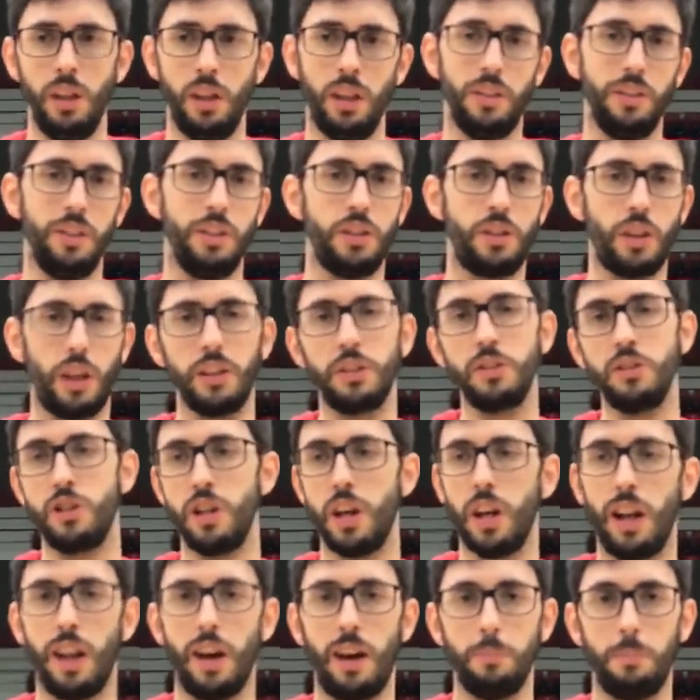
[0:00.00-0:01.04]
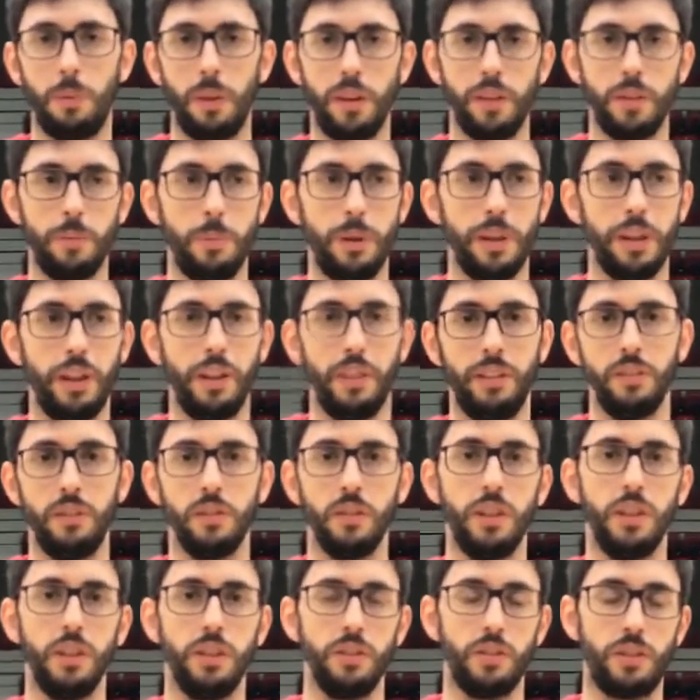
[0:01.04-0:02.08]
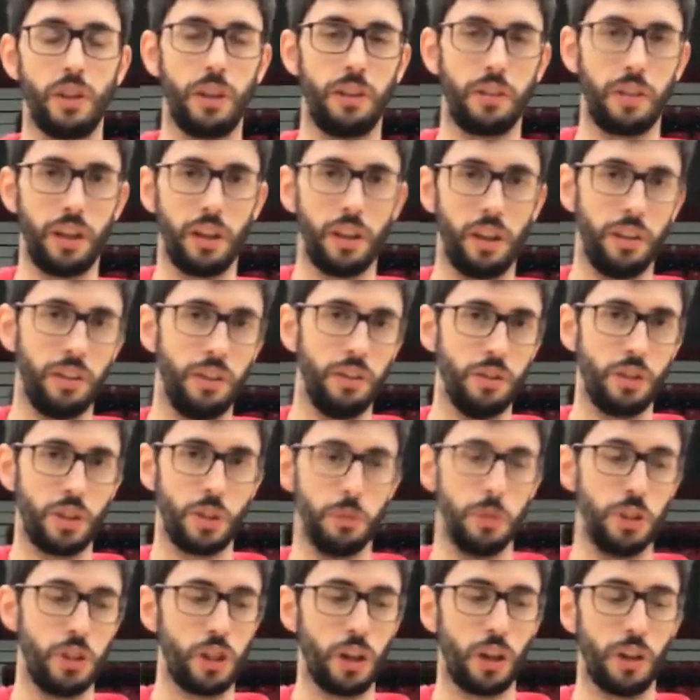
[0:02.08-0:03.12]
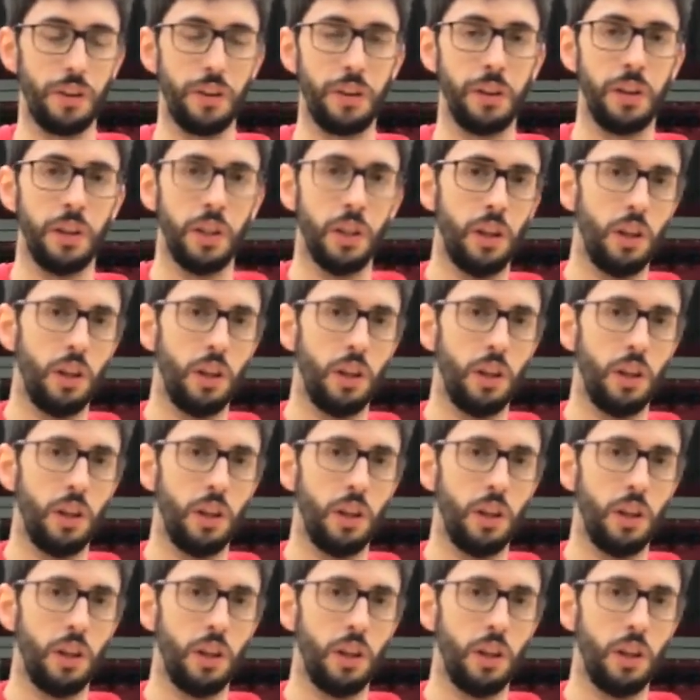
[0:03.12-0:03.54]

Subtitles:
And they're trying to gel out a little bit and trying to get used to each other.